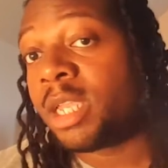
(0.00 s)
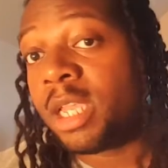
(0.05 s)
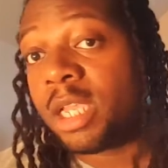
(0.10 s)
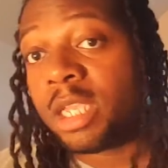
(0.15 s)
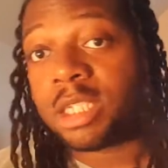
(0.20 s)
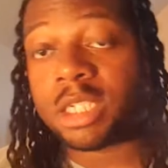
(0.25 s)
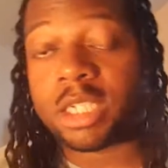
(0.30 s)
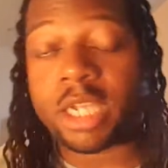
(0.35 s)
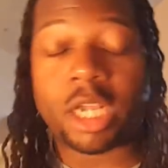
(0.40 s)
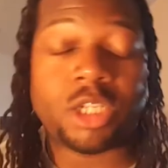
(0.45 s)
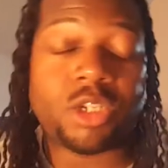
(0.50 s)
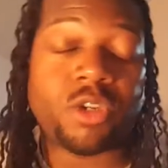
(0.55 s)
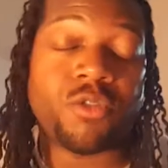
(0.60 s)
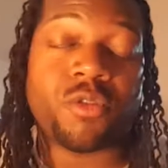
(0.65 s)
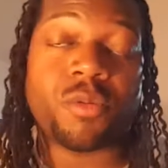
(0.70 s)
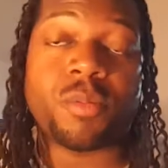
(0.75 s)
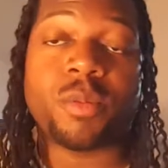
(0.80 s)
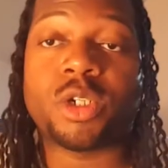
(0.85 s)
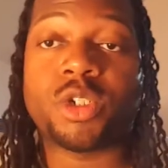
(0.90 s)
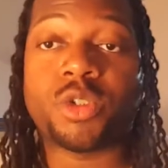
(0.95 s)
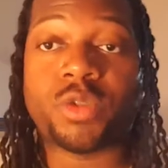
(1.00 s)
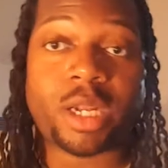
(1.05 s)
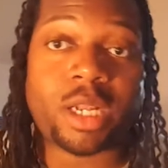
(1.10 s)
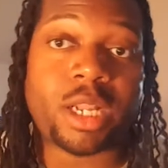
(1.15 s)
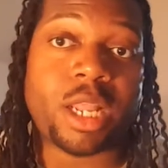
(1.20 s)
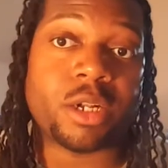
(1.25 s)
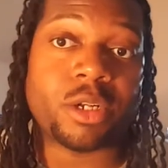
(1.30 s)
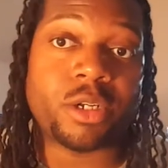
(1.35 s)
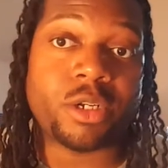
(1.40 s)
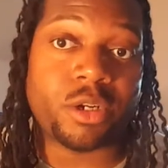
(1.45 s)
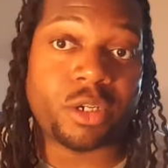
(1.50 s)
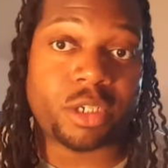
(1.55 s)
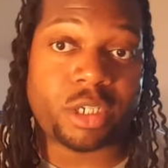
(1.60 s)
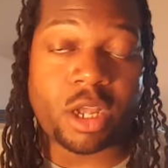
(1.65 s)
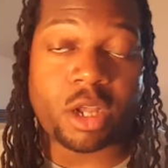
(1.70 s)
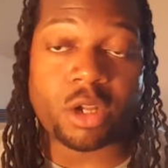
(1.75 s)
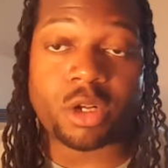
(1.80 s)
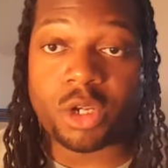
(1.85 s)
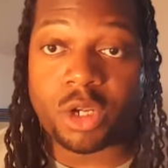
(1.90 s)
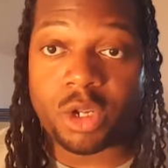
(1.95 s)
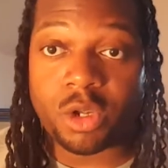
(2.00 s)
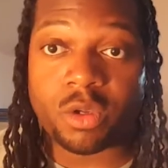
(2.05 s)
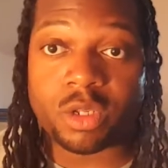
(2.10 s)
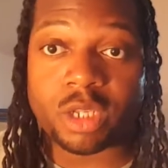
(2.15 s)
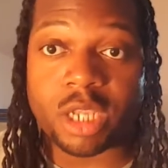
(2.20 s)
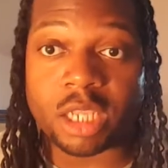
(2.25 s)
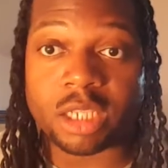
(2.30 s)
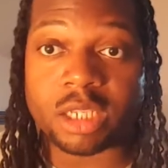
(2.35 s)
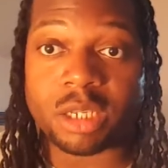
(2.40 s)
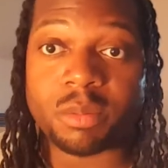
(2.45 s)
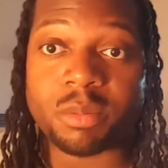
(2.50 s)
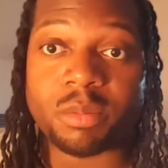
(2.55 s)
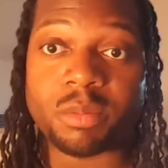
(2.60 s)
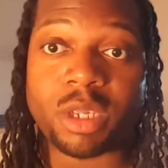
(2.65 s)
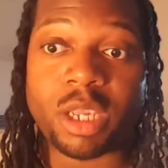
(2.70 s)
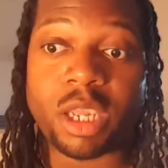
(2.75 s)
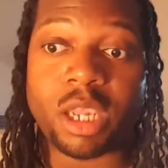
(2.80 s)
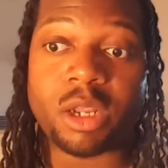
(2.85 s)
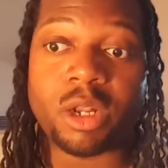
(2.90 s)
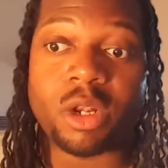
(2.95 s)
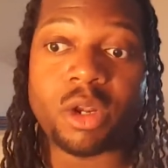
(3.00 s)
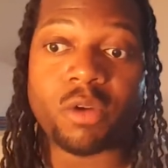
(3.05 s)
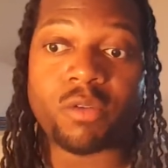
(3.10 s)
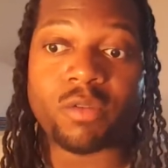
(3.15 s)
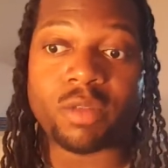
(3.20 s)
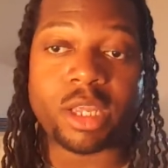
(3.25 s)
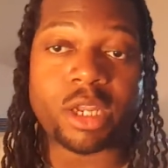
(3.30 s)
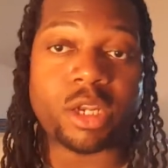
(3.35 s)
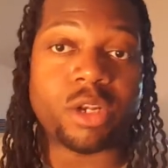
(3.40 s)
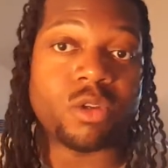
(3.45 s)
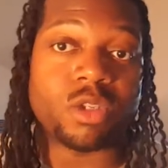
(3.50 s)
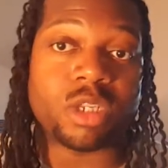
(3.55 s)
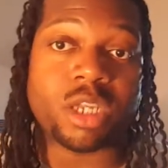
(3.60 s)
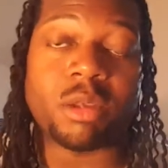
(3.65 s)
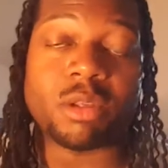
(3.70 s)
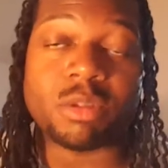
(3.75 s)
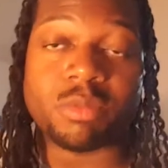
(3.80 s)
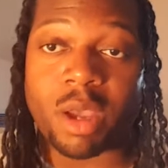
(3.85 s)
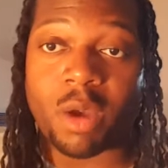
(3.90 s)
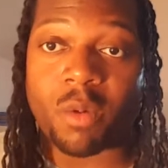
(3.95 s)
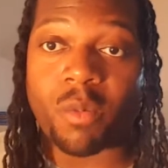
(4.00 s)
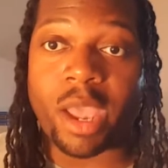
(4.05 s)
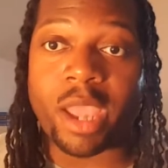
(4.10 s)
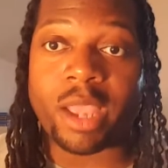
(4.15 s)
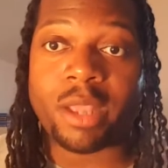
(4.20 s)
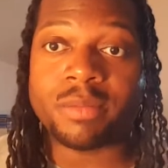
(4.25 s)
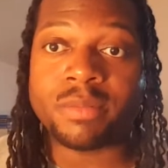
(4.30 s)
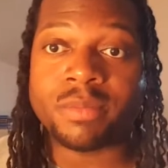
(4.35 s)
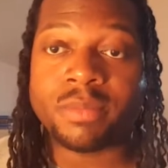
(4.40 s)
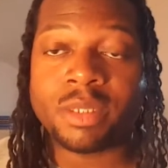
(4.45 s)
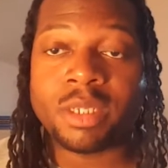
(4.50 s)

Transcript: Stay tuned for more Dreadloc Nerd Talk news as a geek and nerd-related news comes my way.